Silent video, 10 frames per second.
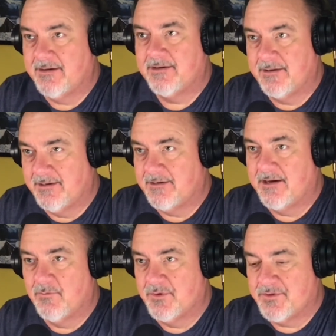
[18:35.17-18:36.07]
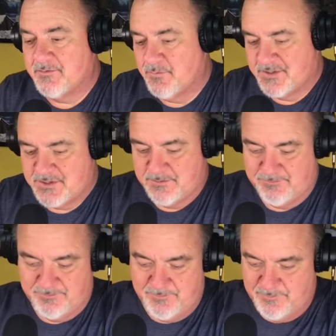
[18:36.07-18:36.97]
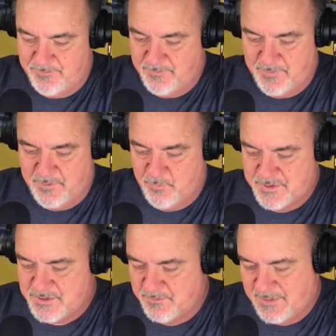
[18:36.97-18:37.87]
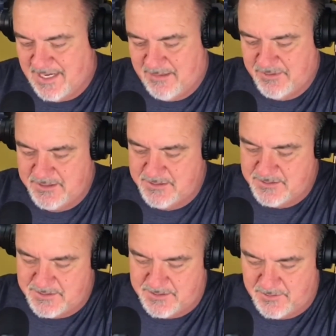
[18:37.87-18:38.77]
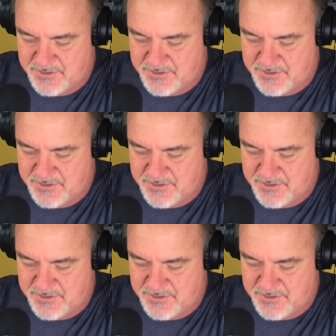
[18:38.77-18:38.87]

Yeah, getting it done with some goblins and a